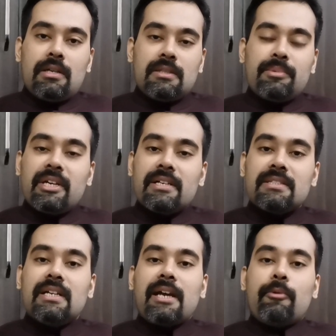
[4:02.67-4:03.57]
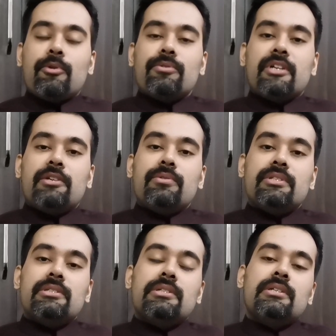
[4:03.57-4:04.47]
something else that I want to tell you
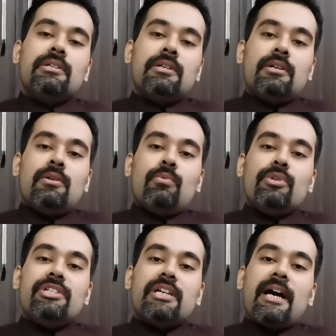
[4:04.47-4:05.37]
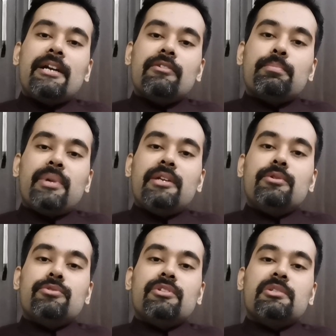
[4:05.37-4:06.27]
is which kind of pain
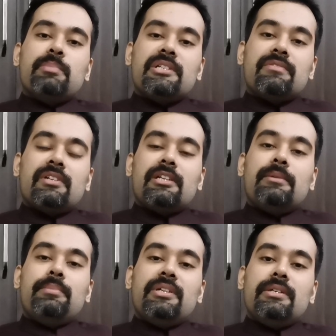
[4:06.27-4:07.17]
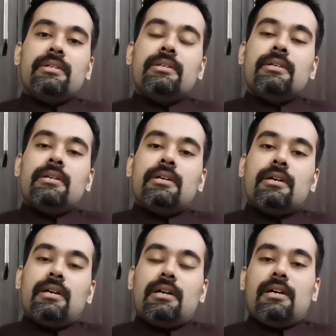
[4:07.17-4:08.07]
you should specifically be
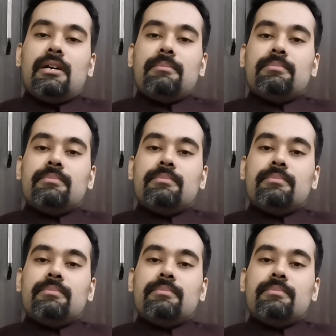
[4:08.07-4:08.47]
uh,